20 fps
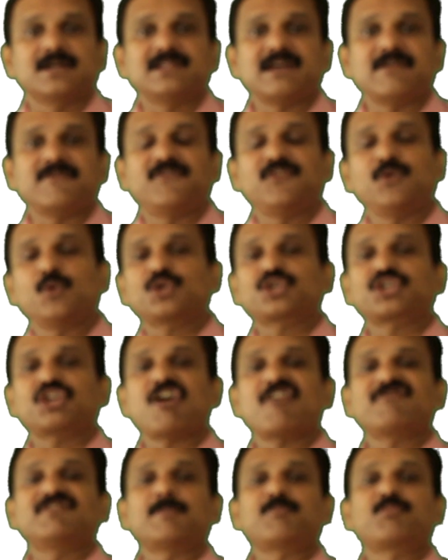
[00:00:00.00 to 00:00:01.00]
Then fusion
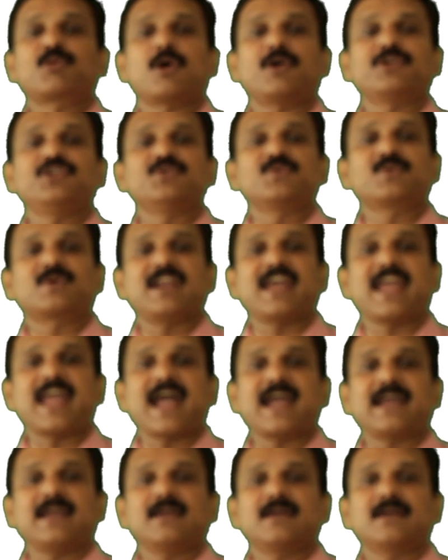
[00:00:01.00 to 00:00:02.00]
of the
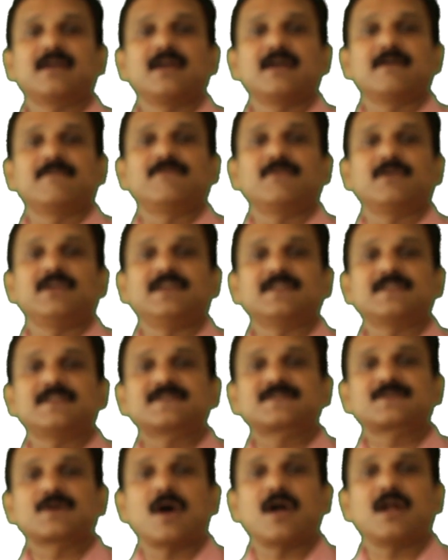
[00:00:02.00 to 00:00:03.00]
pronuclei
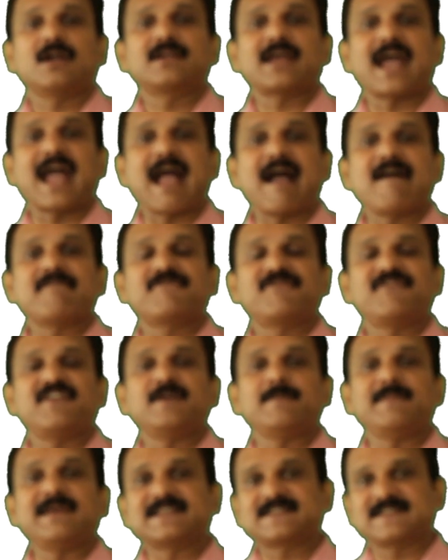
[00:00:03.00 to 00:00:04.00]
is called
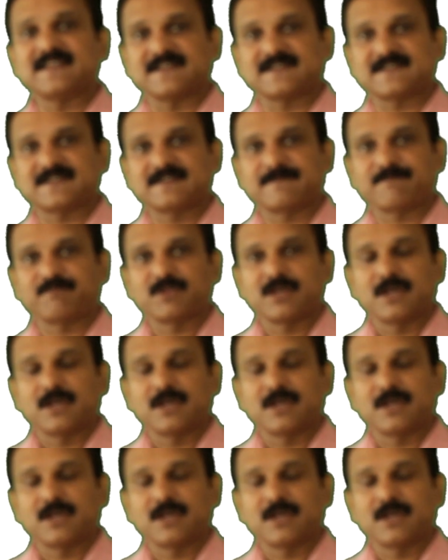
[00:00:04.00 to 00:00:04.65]
amphimixis.